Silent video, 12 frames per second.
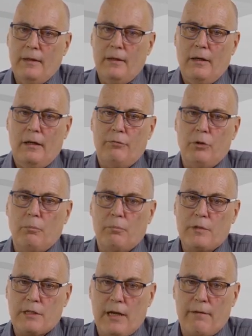if you
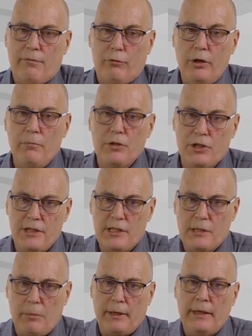have 3
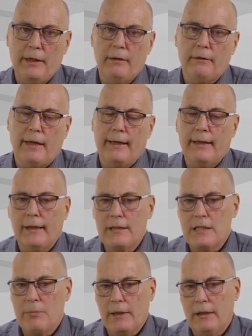machines swinging, they can
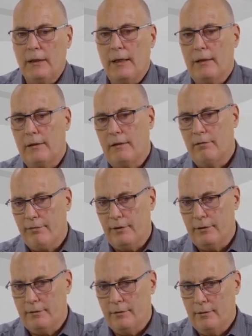swing at
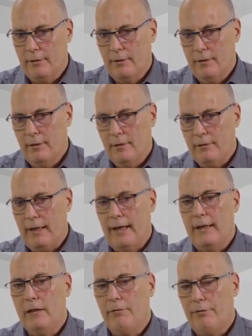different, they
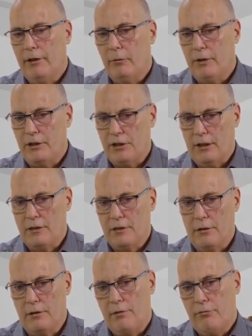interfere with each other.
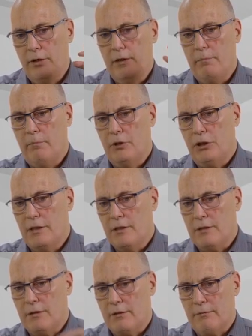So 3
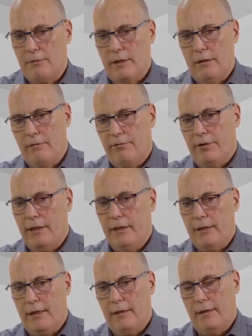machines
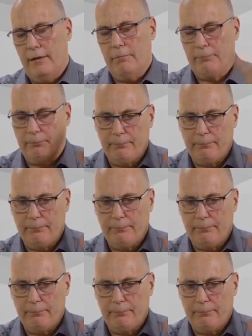interfering, and then